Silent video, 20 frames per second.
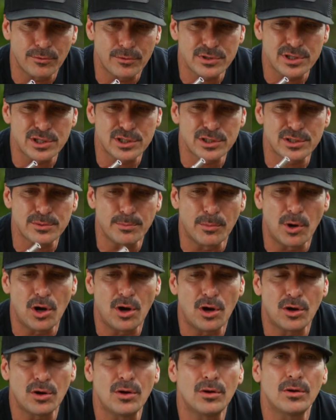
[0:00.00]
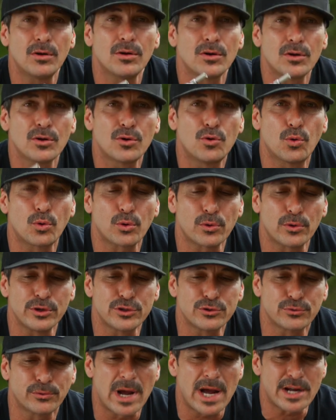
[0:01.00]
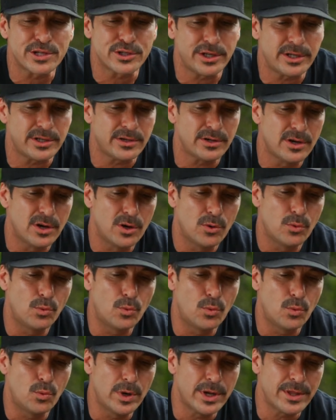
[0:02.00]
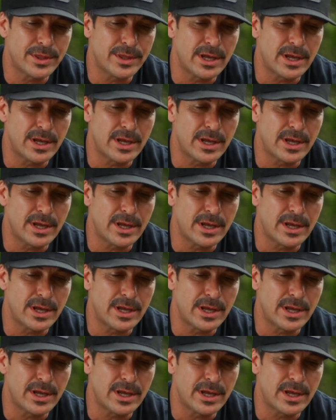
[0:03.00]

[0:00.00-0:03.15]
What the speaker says: small 1/4-inch ratchet with